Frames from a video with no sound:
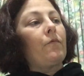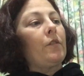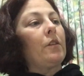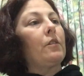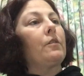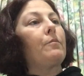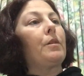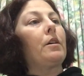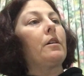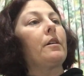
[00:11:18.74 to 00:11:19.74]
Followed
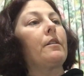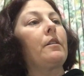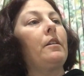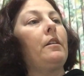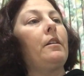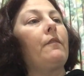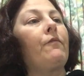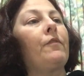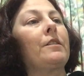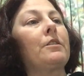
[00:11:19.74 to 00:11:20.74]
by the
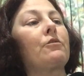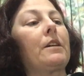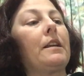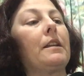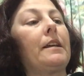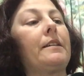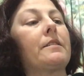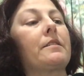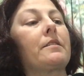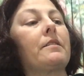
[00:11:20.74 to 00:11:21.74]
filigree
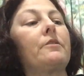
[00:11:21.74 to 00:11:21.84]
lace